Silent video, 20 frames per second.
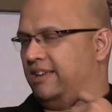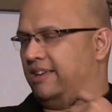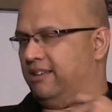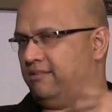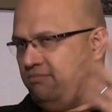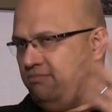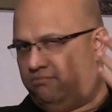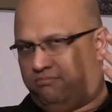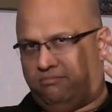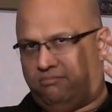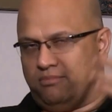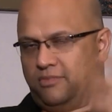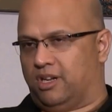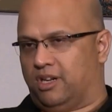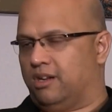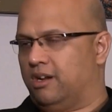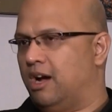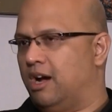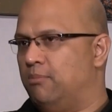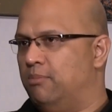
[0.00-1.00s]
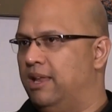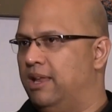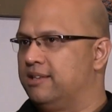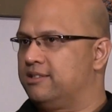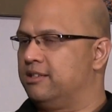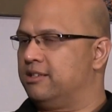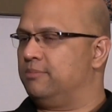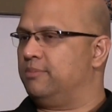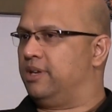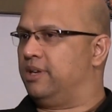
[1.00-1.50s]
And God
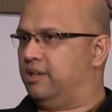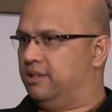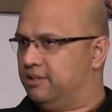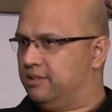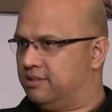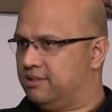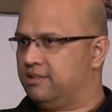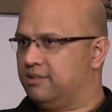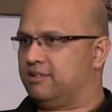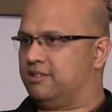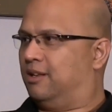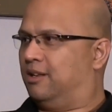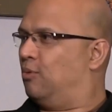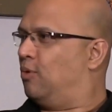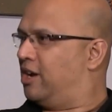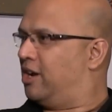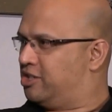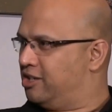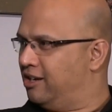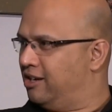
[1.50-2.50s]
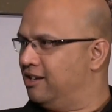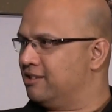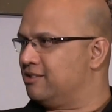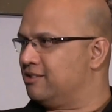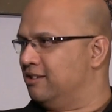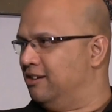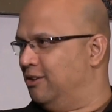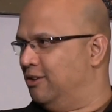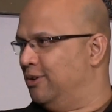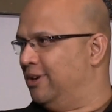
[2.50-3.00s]
bless him, he's still watching
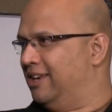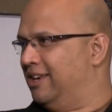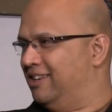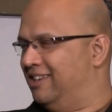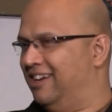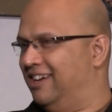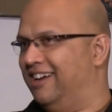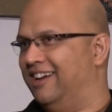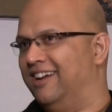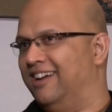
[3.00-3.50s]
us, you know, and